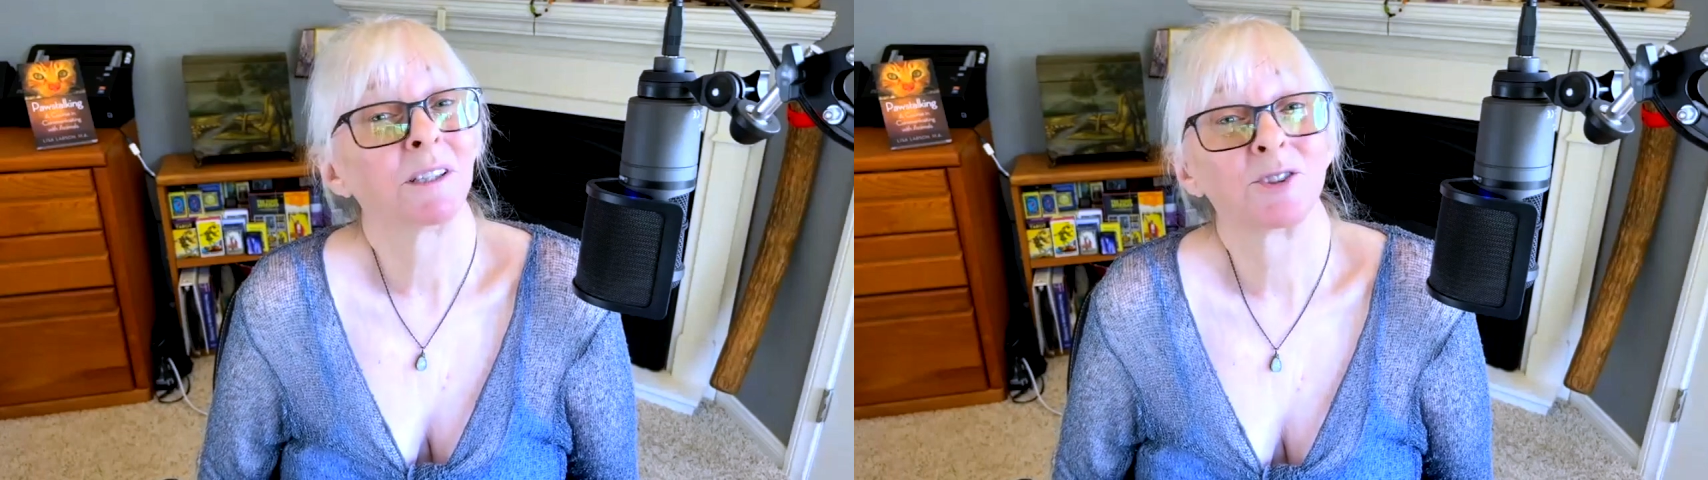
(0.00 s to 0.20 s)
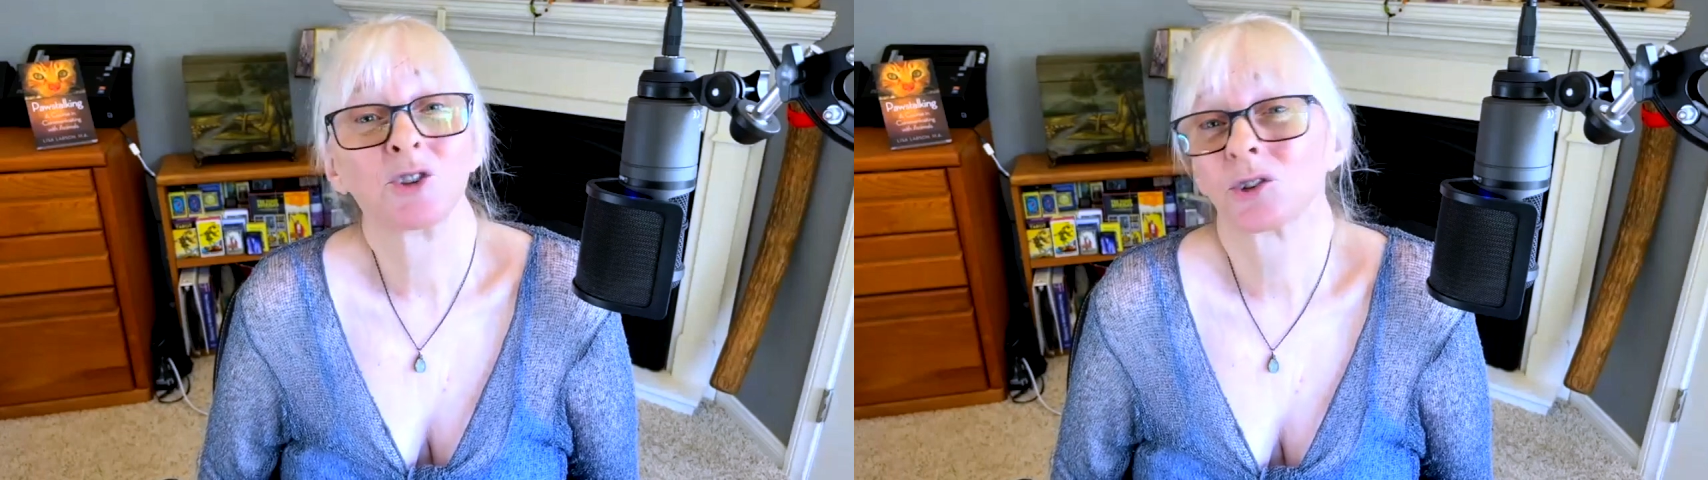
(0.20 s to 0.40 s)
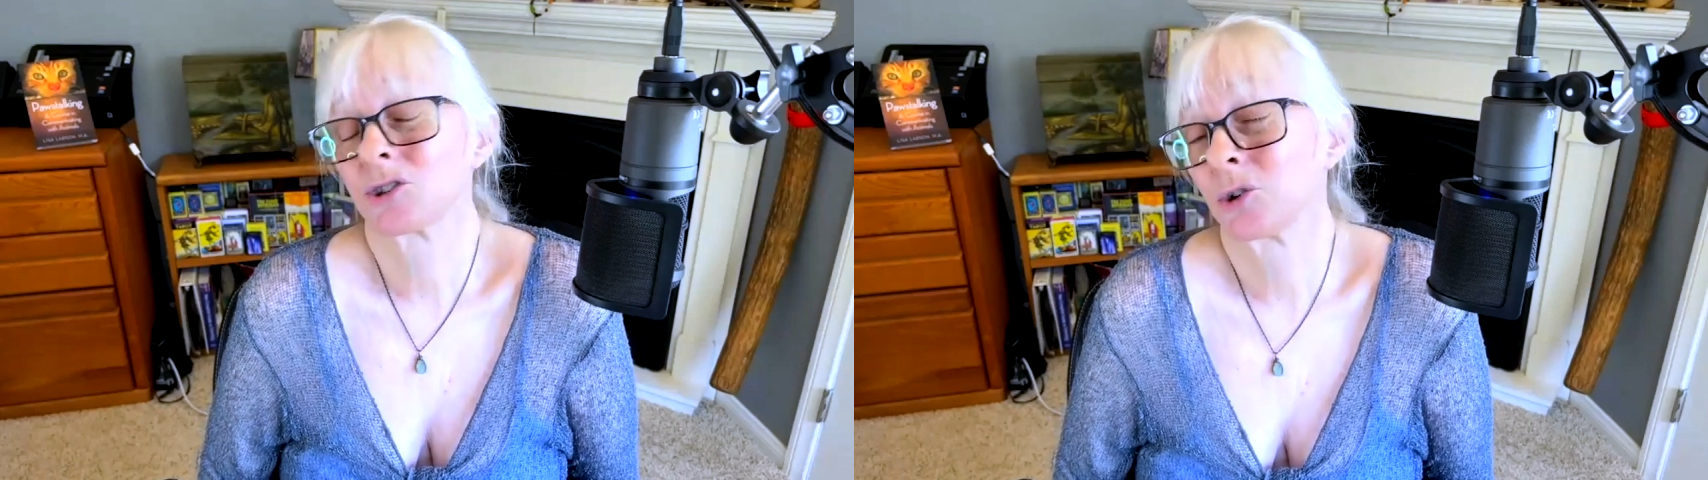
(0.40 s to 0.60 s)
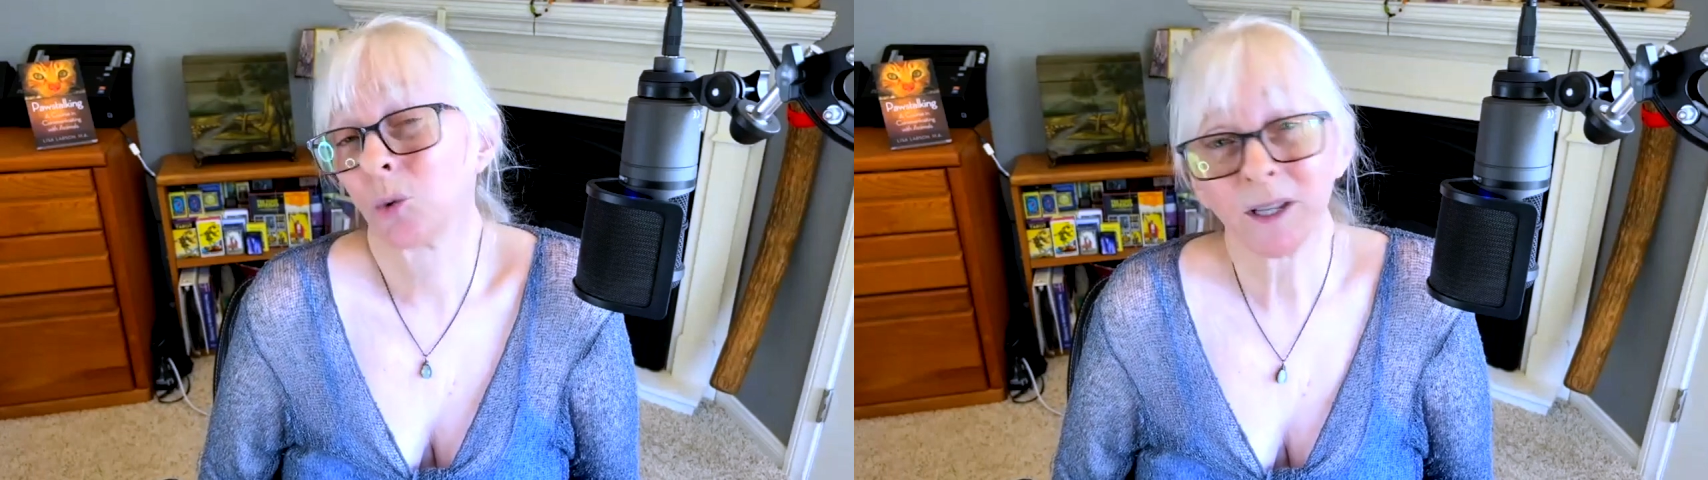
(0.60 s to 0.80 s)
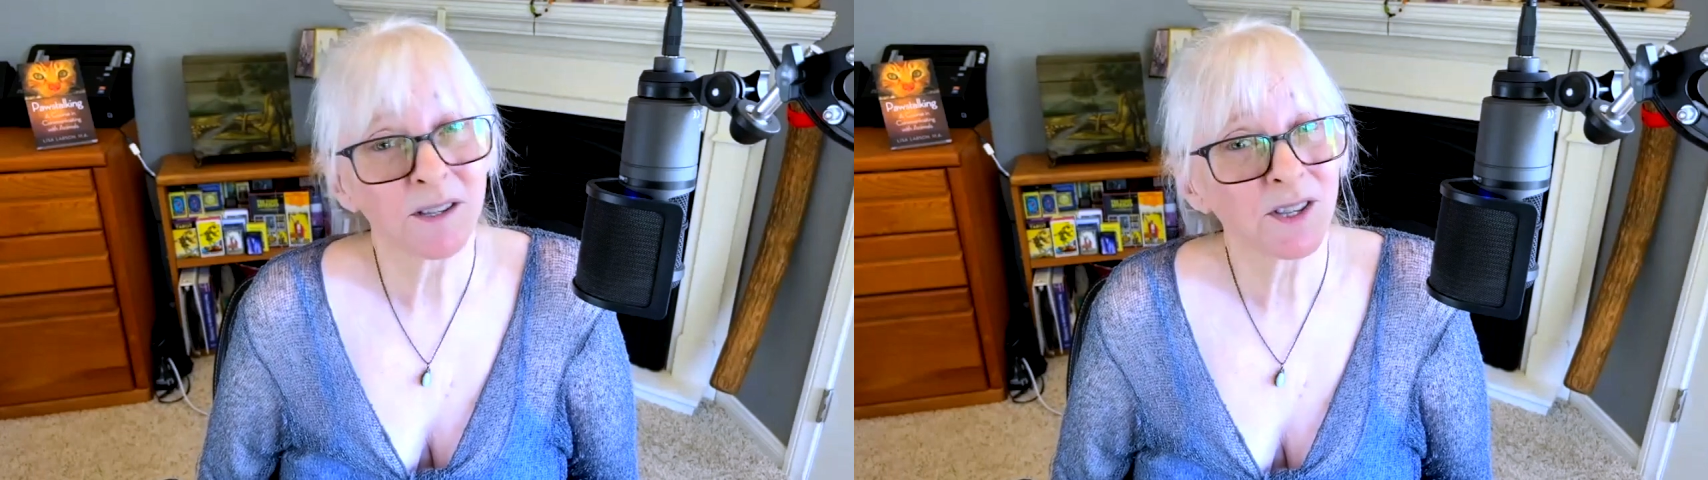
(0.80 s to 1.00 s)
is your
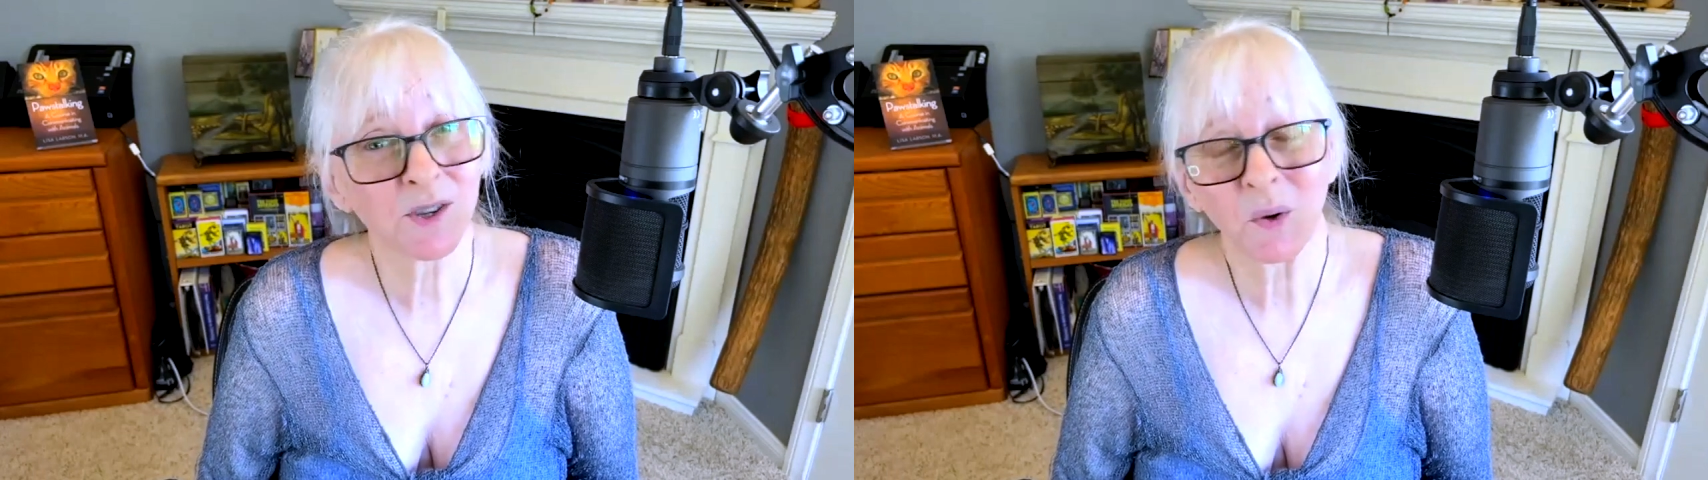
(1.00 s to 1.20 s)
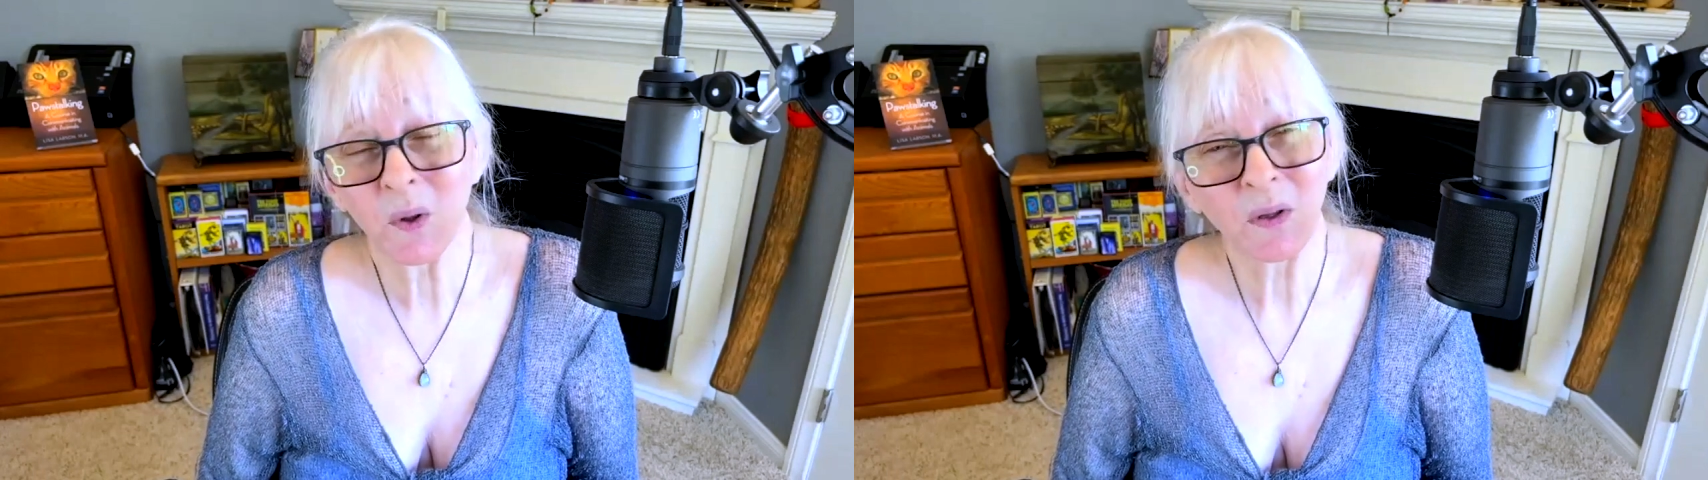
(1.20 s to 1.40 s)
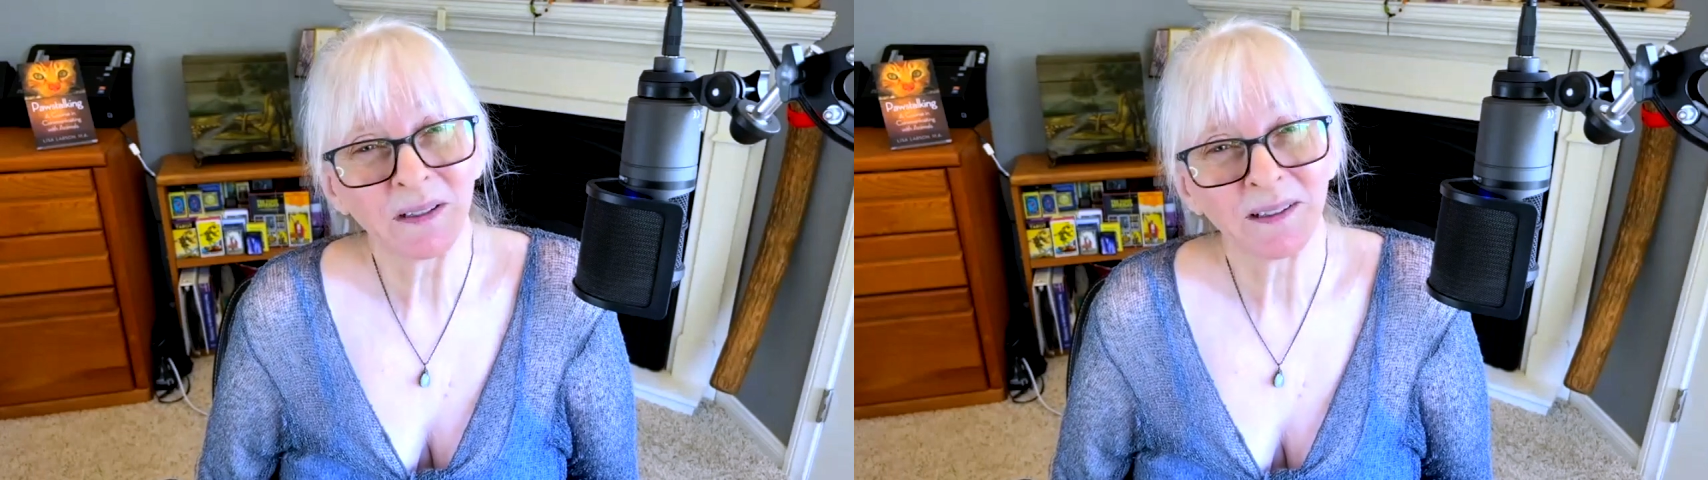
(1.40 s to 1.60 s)
twin soul,